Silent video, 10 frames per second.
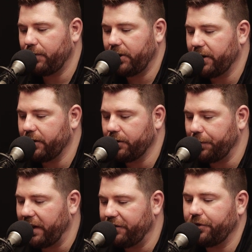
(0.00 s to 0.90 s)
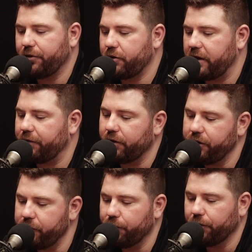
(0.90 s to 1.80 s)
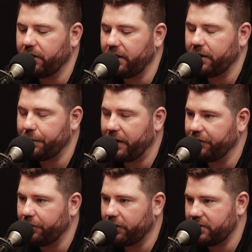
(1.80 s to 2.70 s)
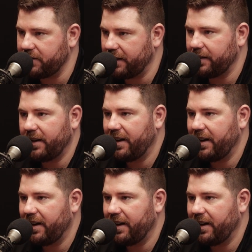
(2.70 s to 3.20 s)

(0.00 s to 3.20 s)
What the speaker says: the main software you should really think about and focus on